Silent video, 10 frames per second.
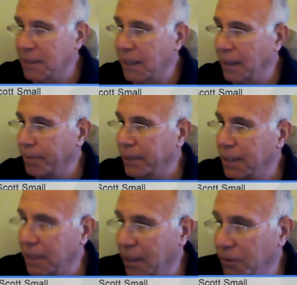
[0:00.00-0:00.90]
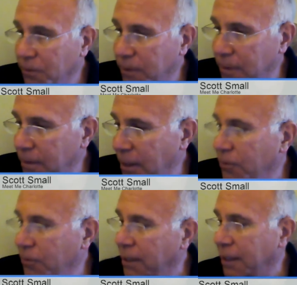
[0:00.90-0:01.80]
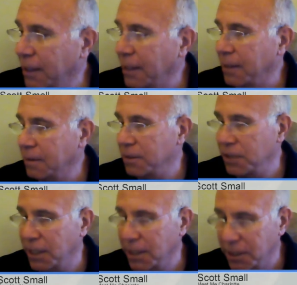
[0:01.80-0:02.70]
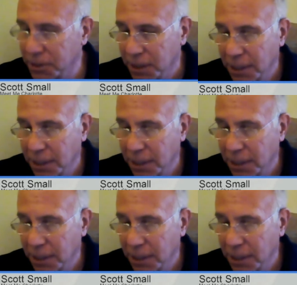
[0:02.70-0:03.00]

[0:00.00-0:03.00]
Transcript: up, and then the other thing that he did is,